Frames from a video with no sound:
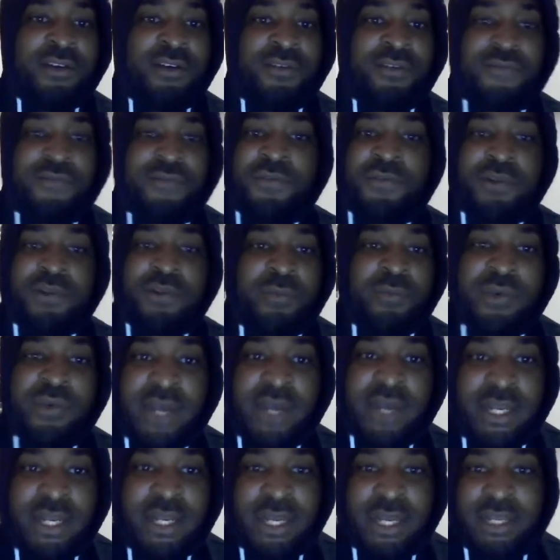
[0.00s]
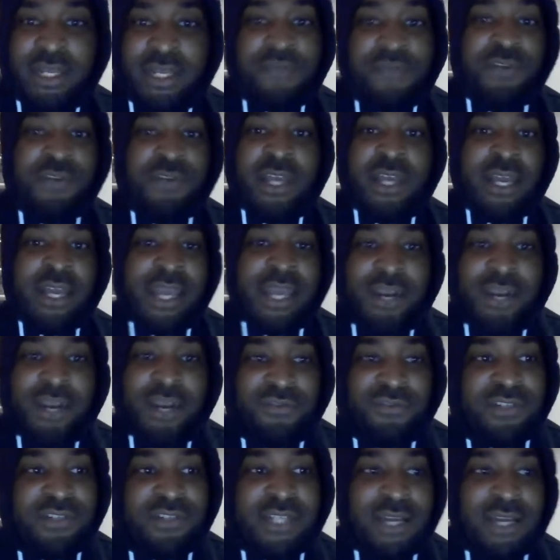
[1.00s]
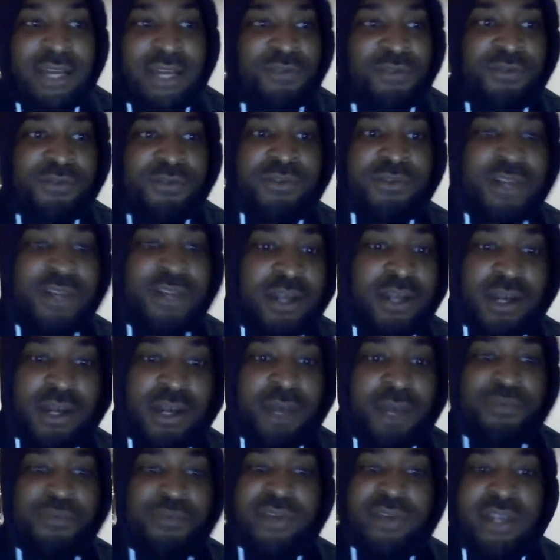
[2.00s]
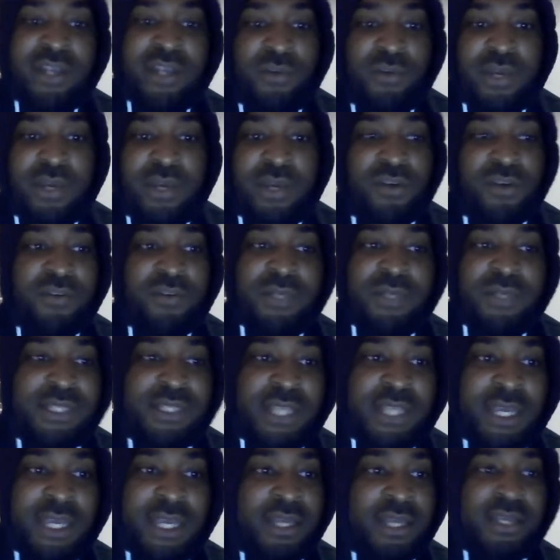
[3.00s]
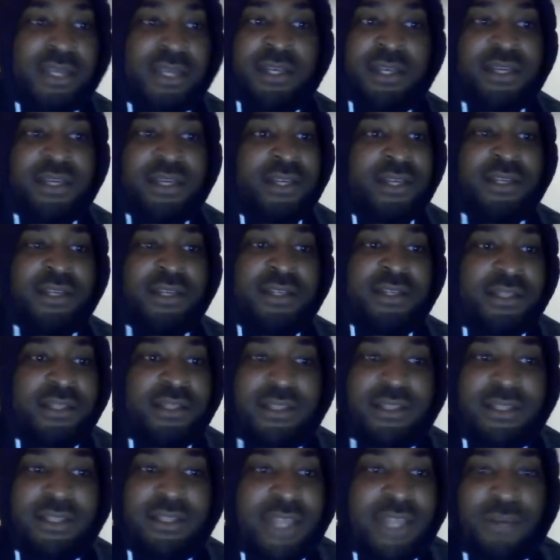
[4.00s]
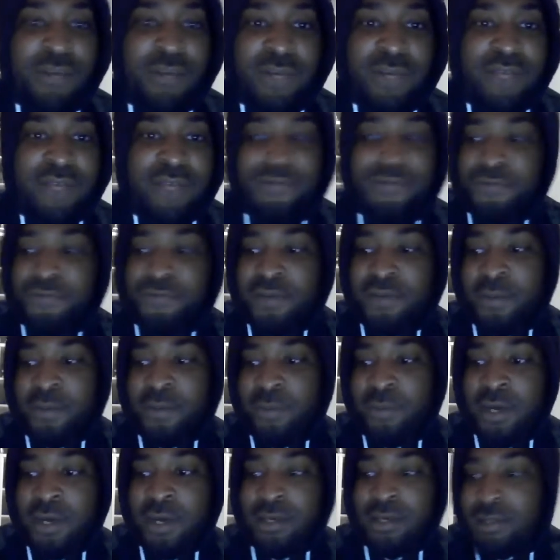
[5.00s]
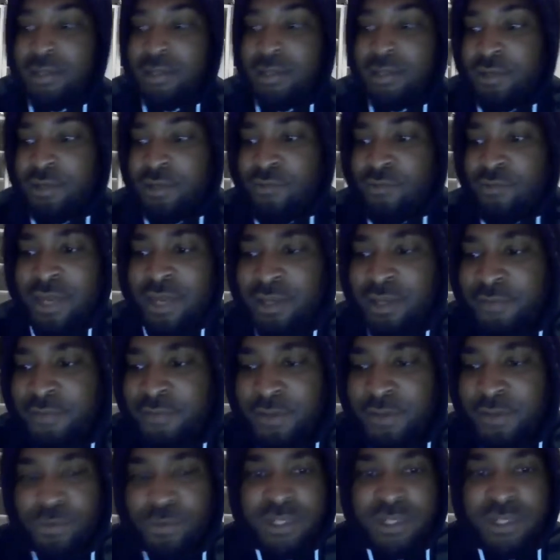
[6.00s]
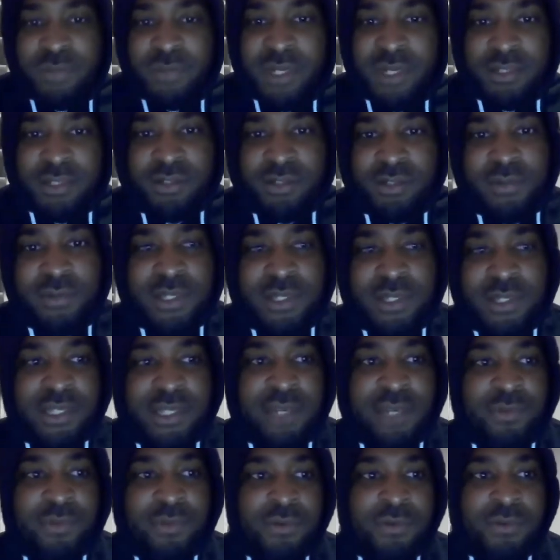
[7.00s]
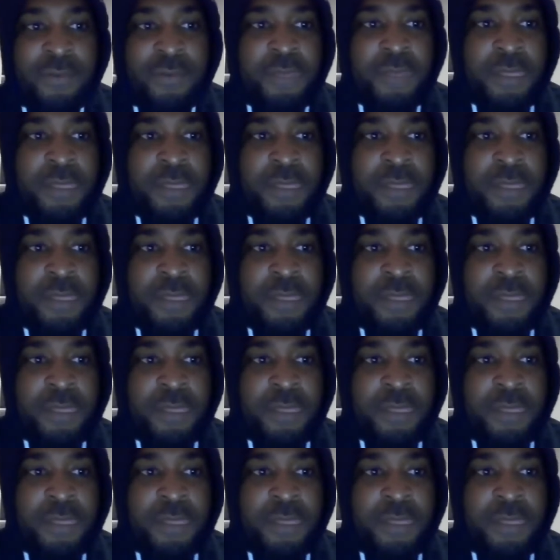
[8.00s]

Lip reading: for the point, and if you get a counter attack or a breakaway or a mistake, they were in for it. But right now, I think Spurs are top of the table.